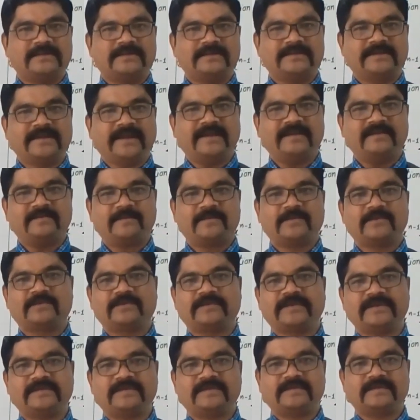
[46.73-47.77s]
This
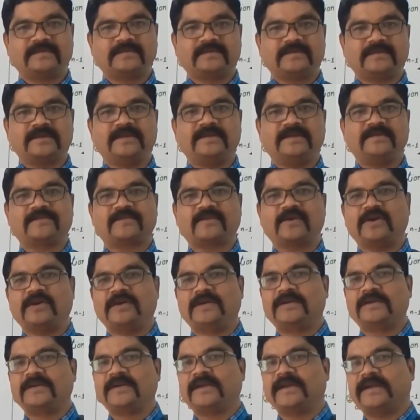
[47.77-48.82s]
process is
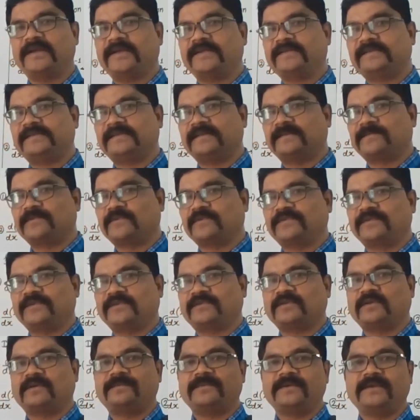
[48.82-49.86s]
called as the
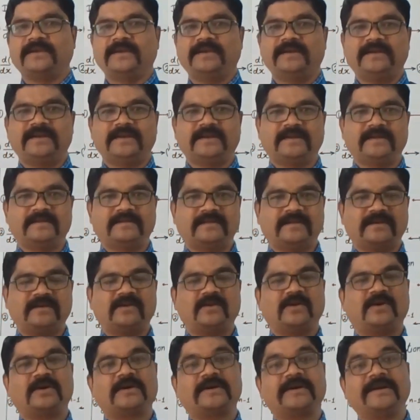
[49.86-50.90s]
process of
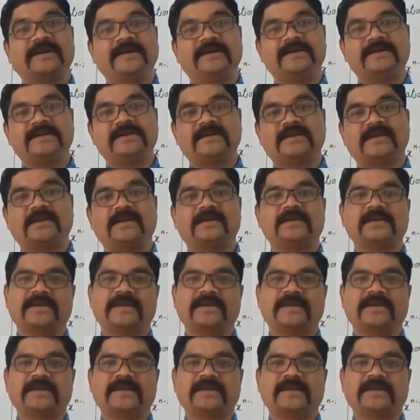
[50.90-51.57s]
integration or integral